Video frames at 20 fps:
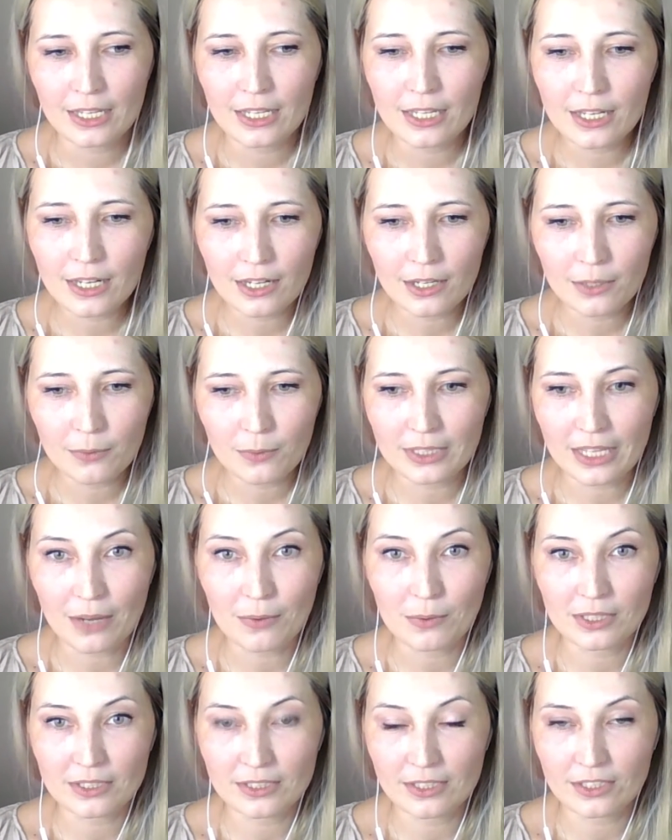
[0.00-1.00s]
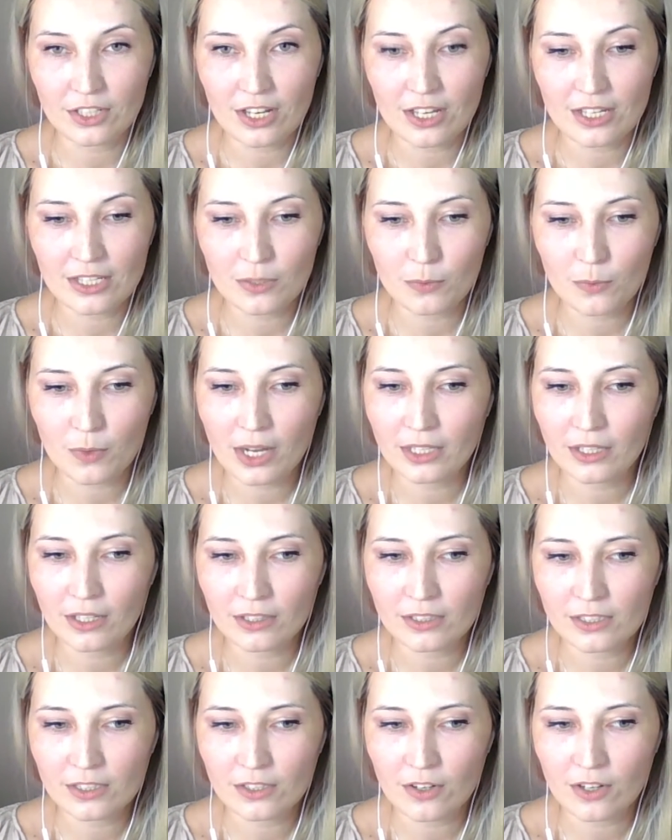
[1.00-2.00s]
here what i would suggest why
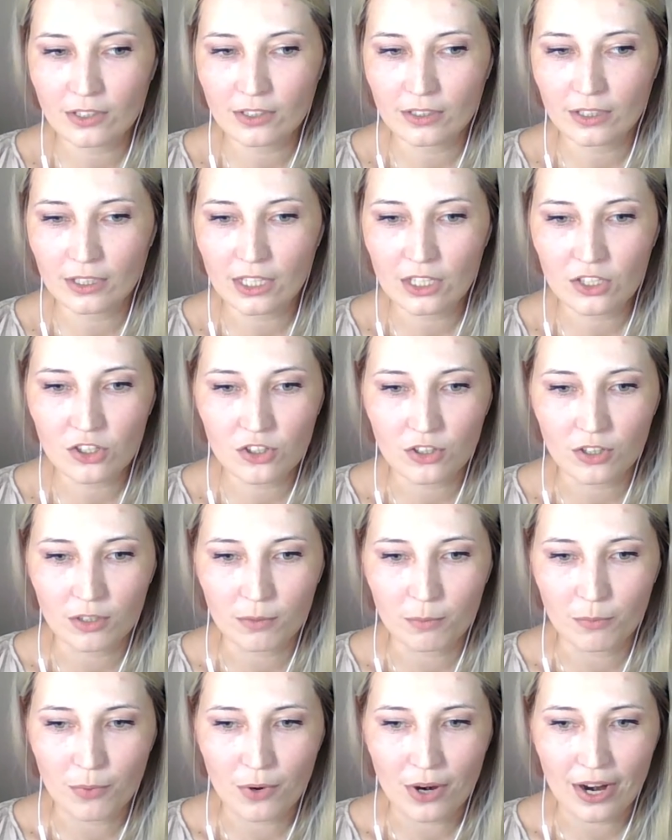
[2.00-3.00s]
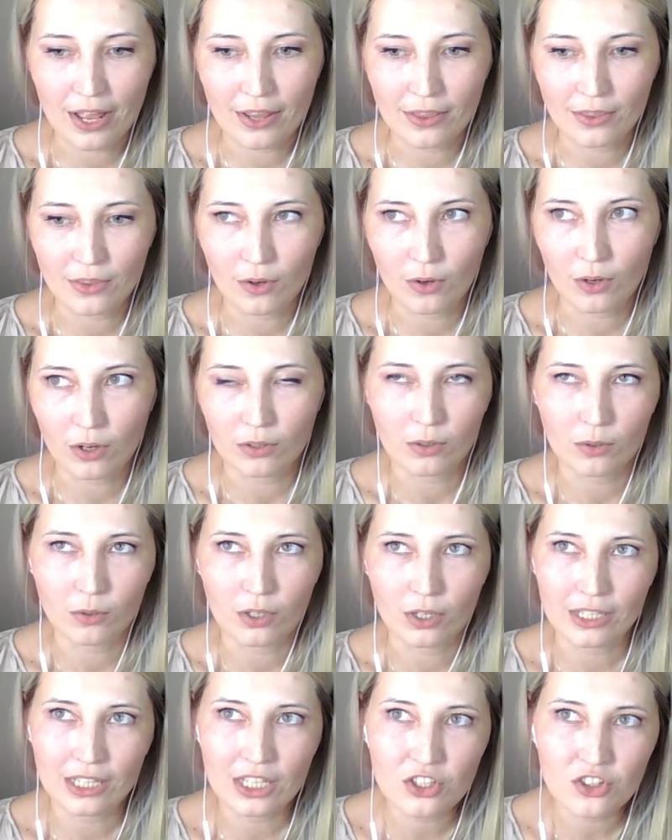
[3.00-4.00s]
not start a kitchen brand or,
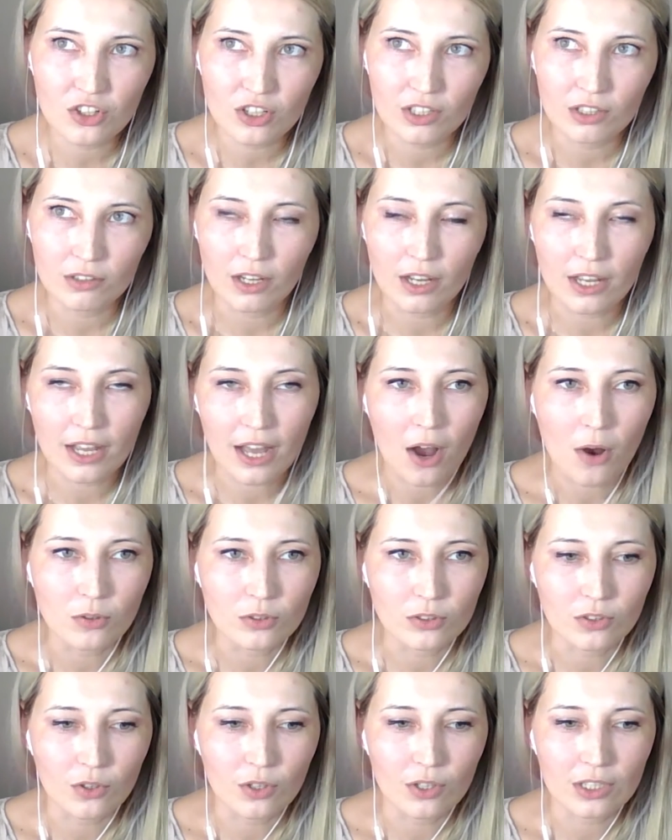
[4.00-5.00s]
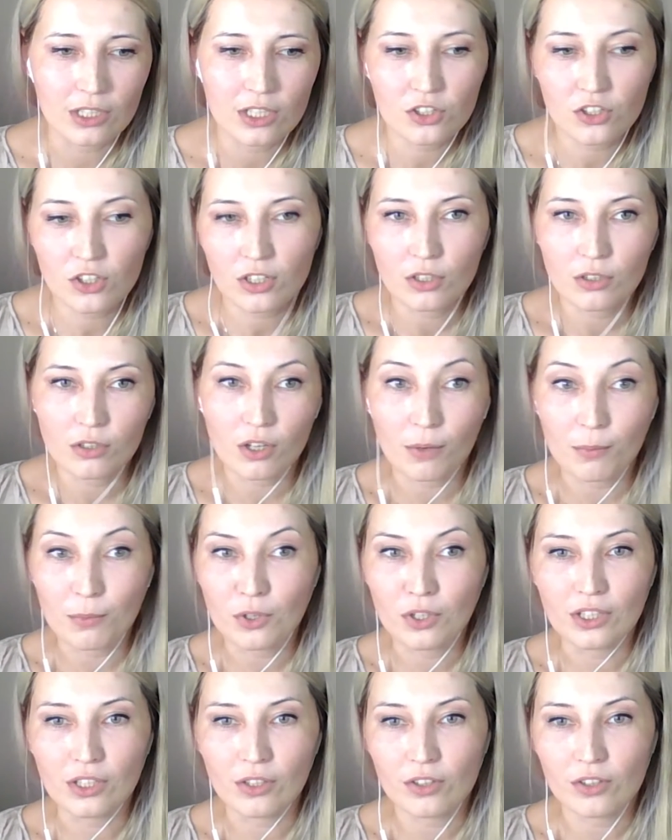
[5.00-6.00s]
or a kitchen account or kitchen
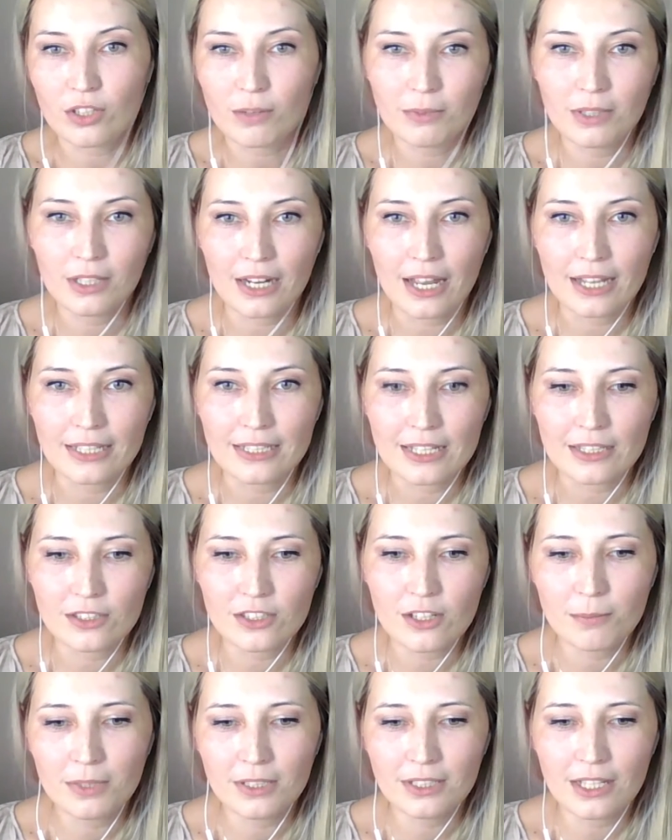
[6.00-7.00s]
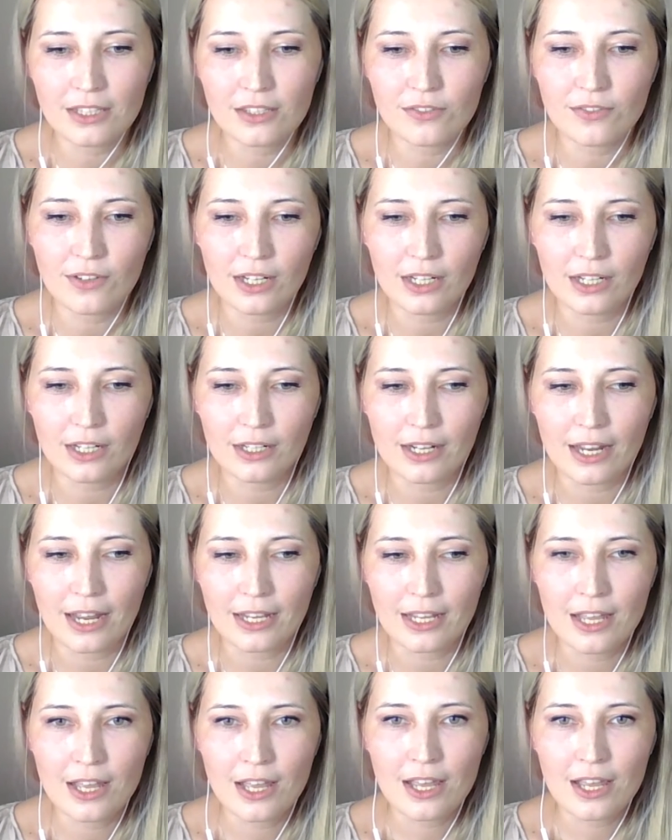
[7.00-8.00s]
community or something like that something that's very
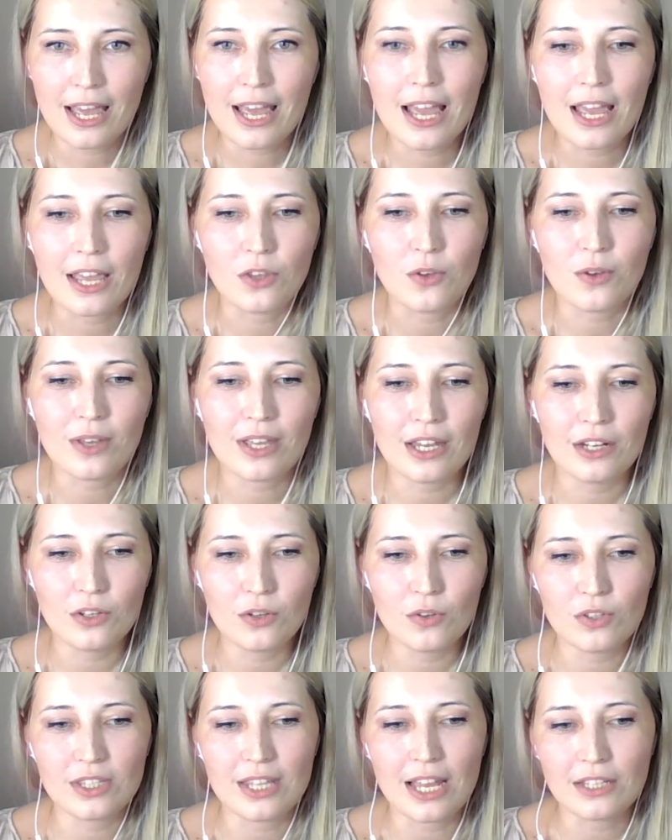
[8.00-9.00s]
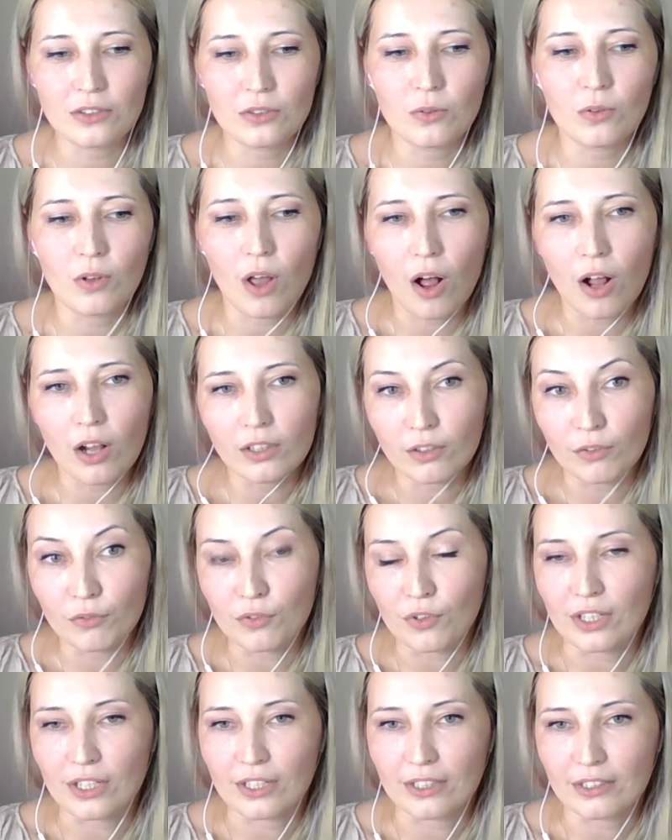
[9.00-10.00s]
like hey you can use that tool all
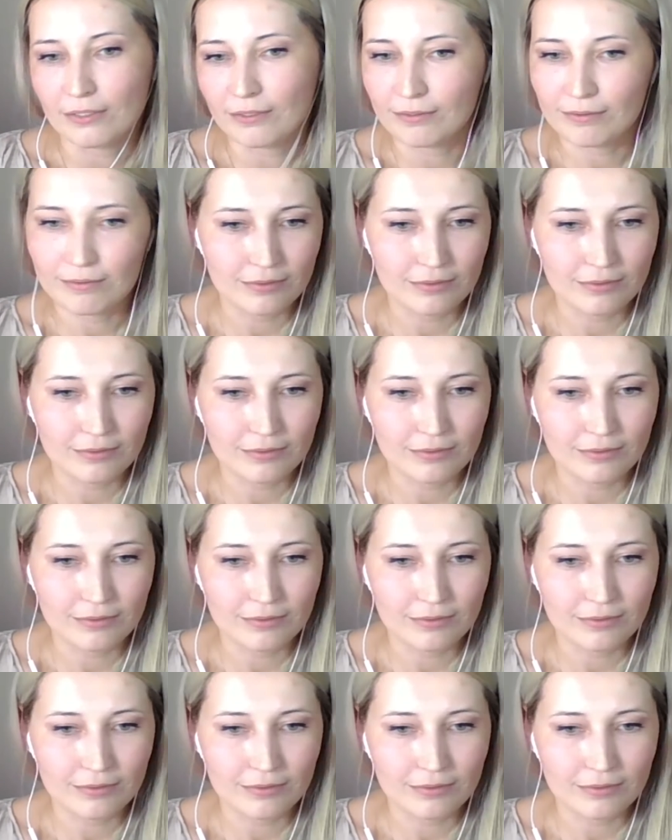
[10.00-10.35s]
over the